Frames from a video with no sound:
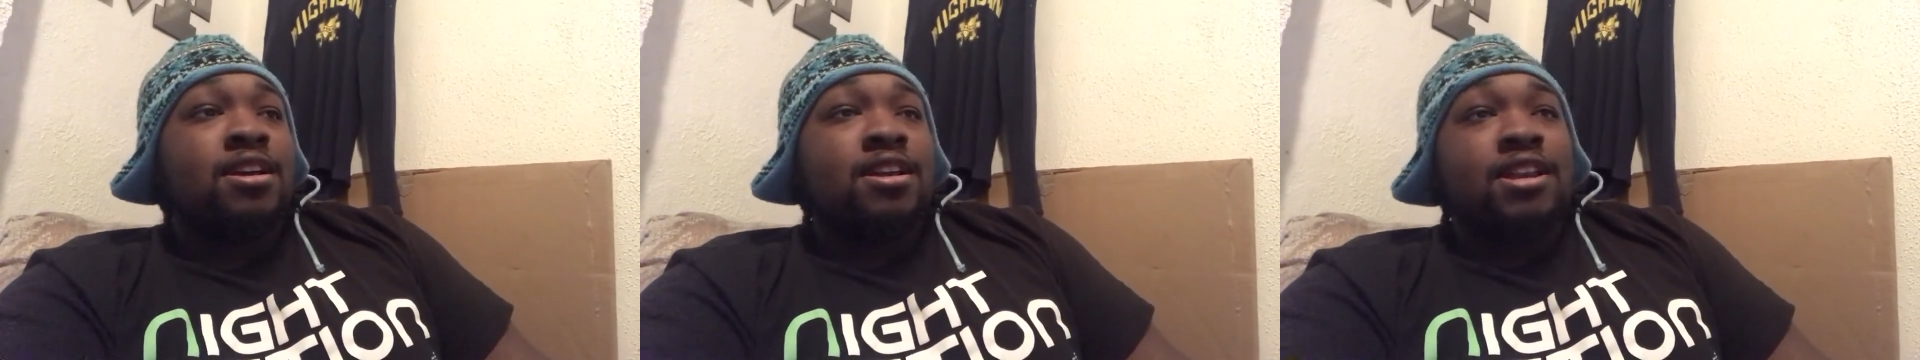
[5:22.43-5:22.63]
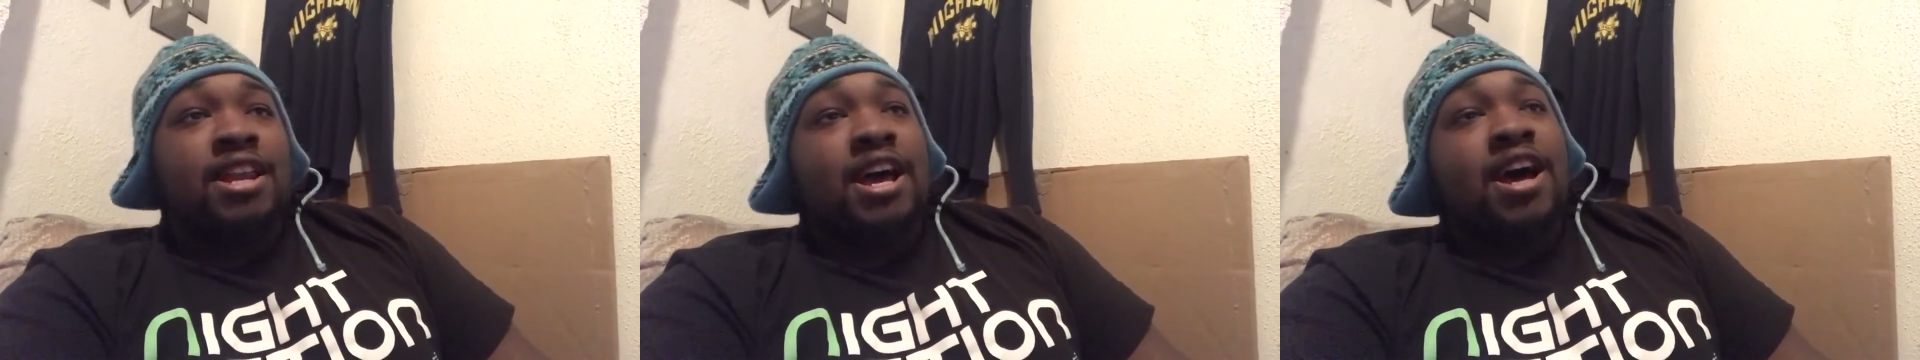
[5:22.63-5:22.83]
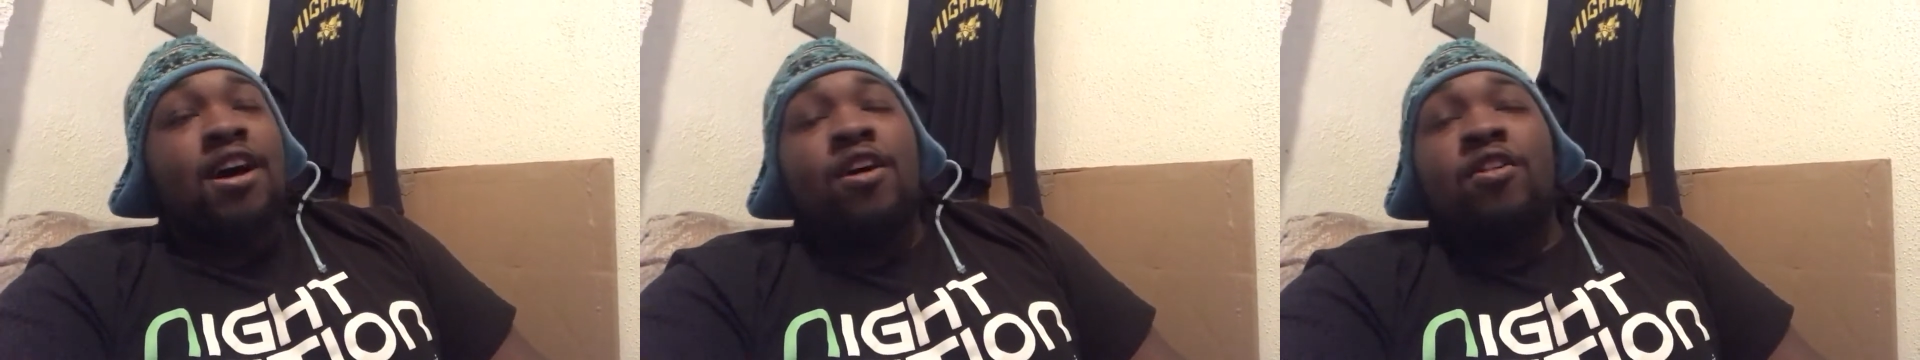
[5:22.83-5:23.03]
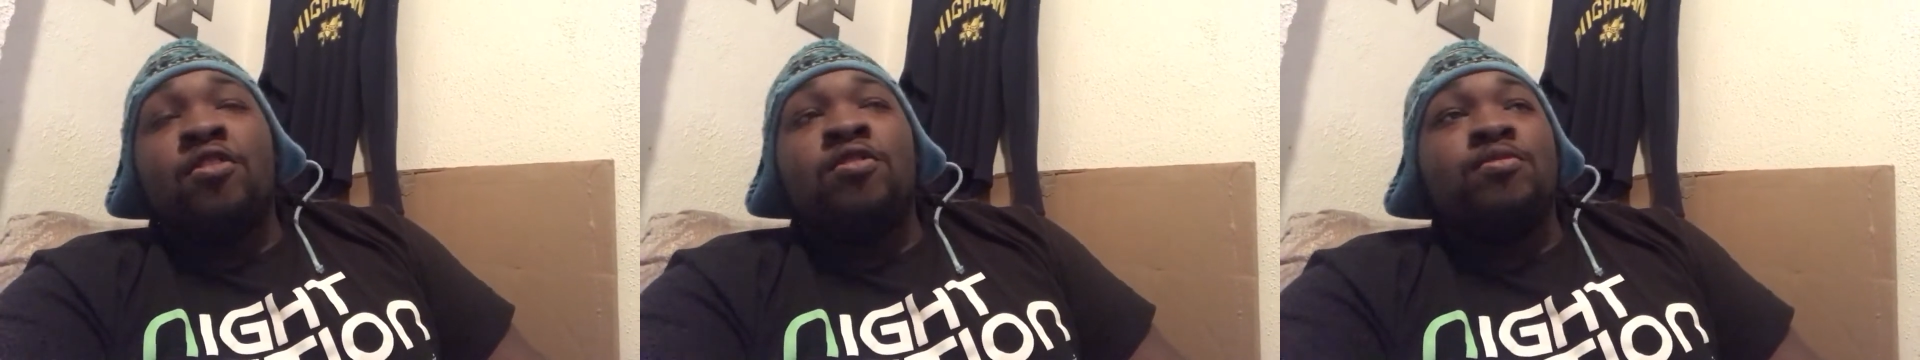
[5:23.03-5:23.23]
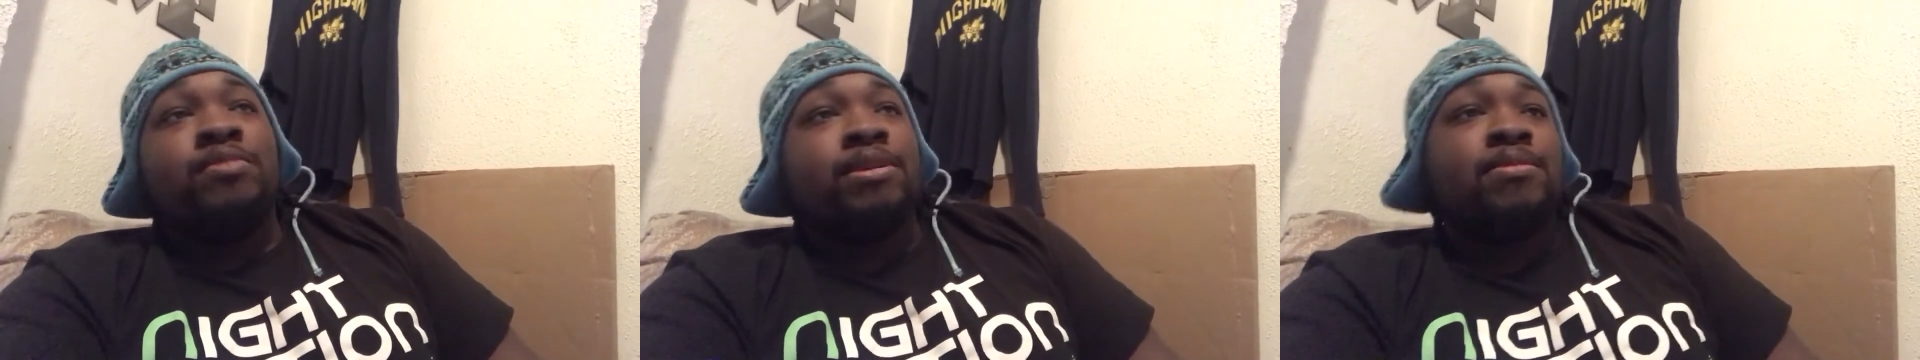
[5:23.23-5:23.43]

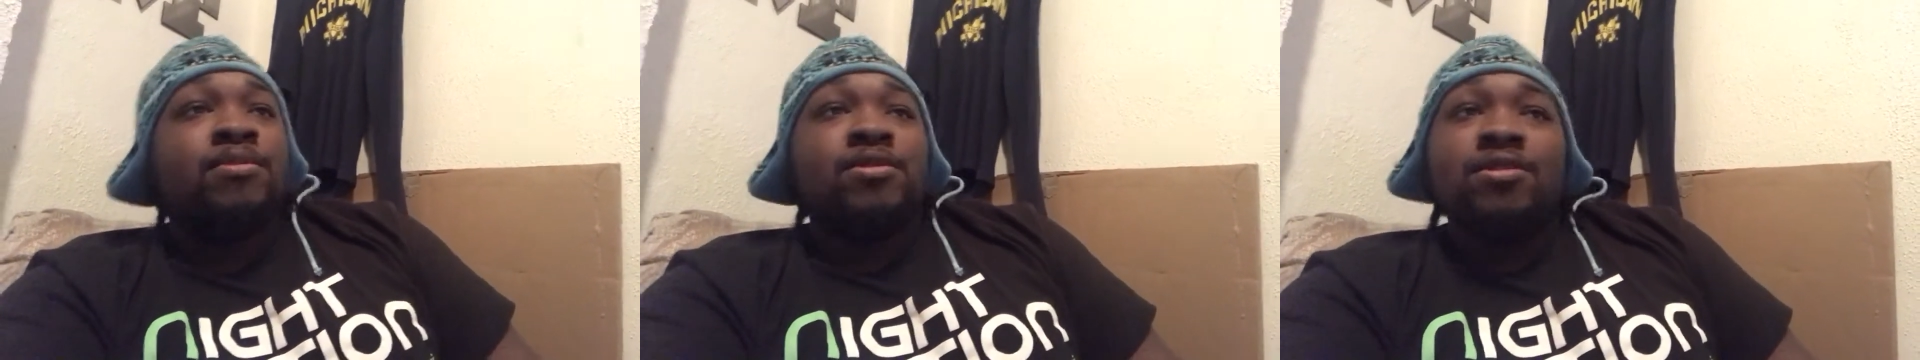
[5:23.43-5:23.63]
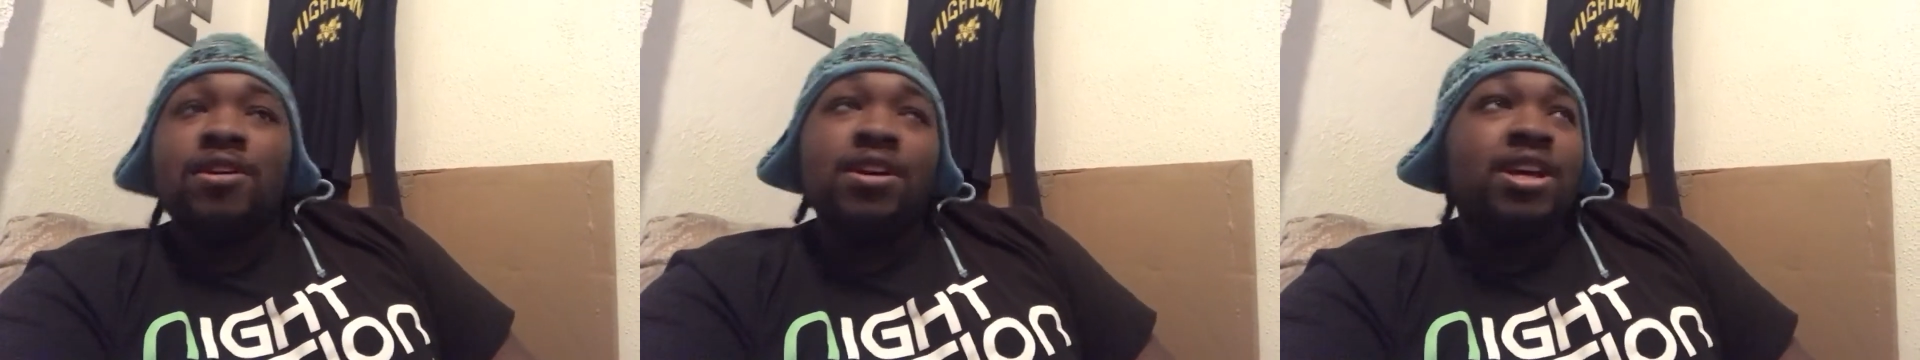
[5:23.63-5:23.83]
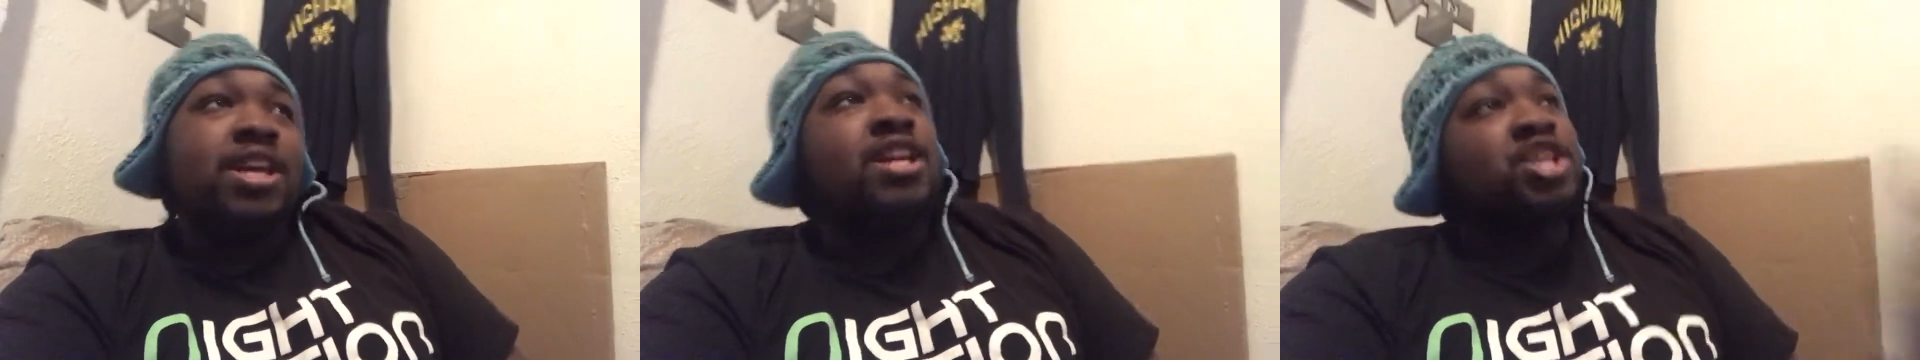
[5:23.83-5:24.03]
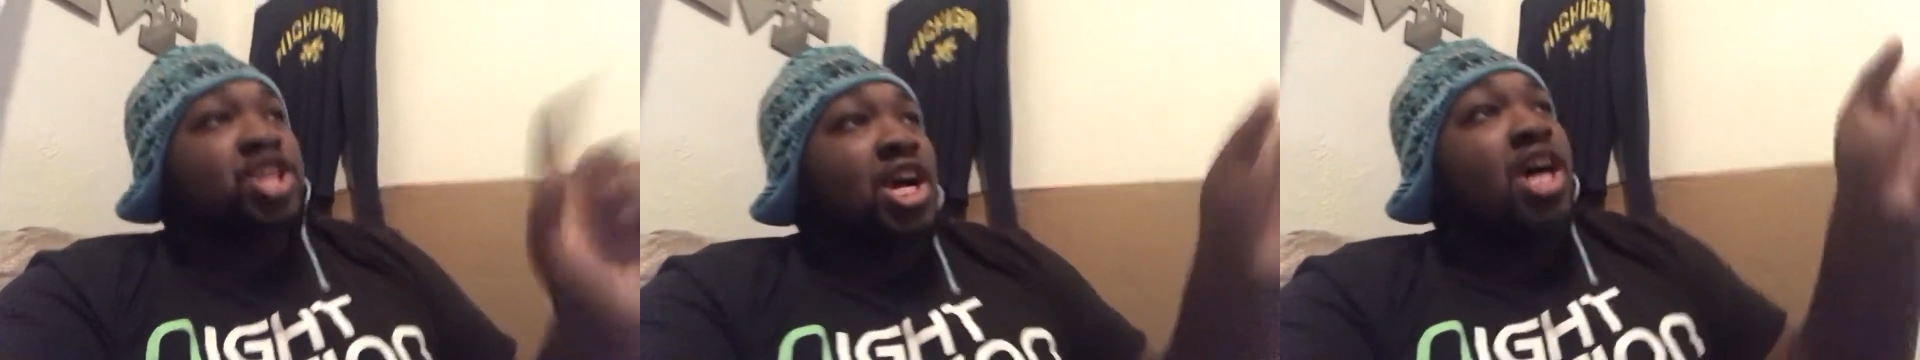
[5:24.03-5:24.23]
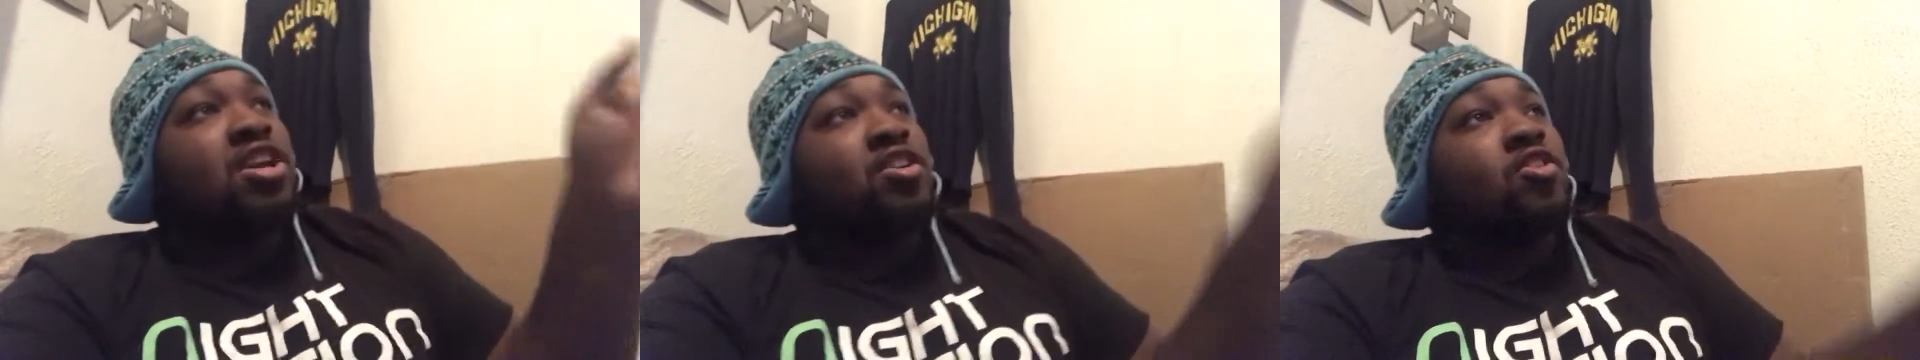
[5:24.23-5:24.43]
Now people, get
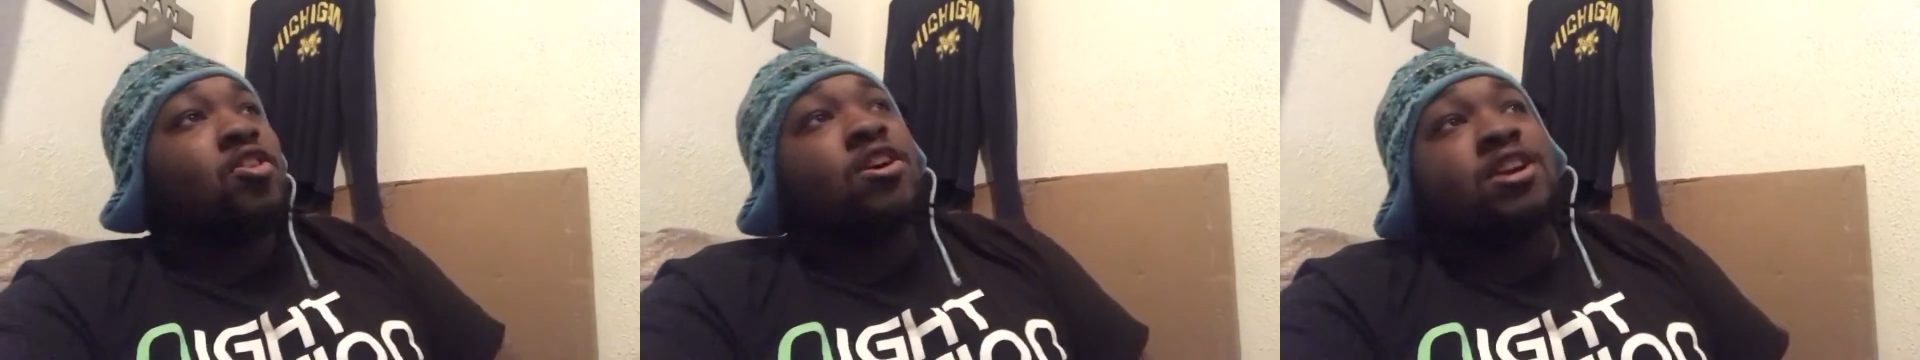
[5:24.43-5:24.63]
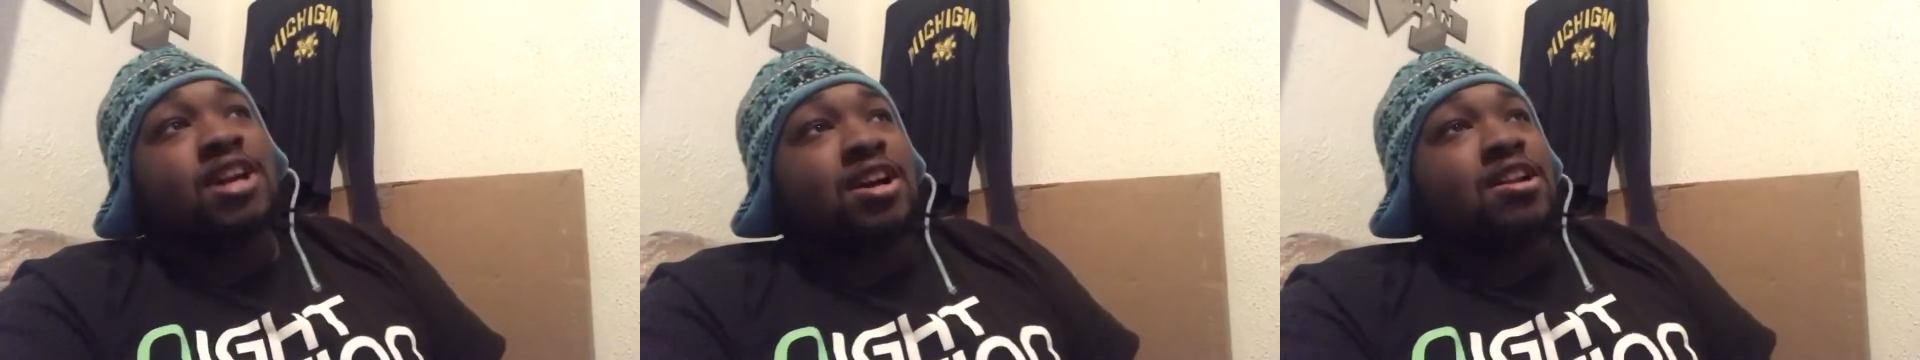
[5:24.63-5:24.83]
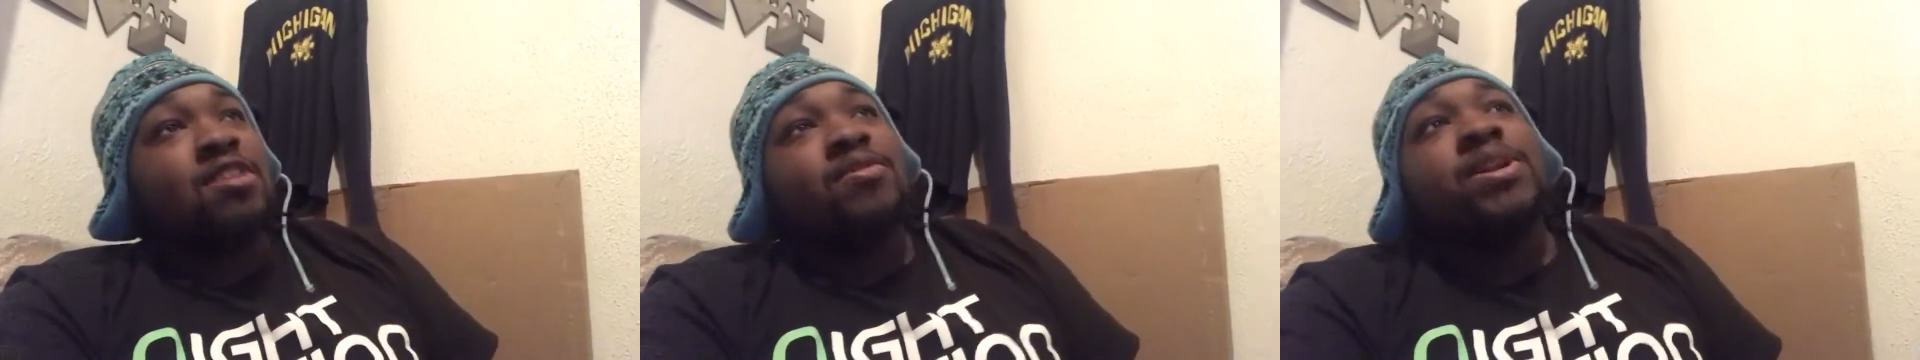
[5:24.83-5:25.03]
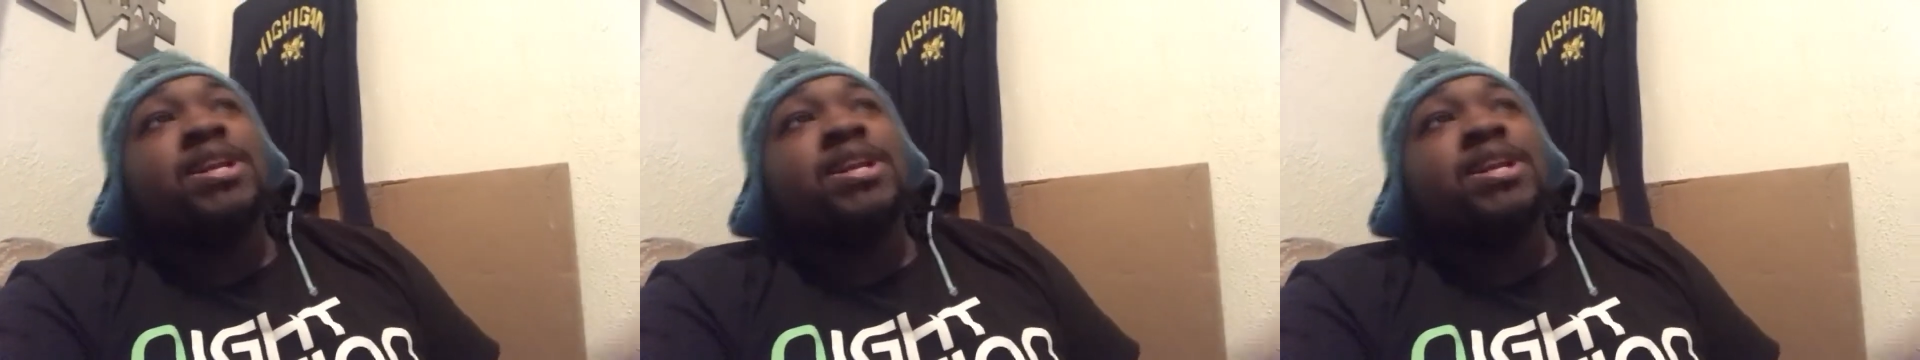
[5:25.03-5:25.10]
John O'Korn out of here.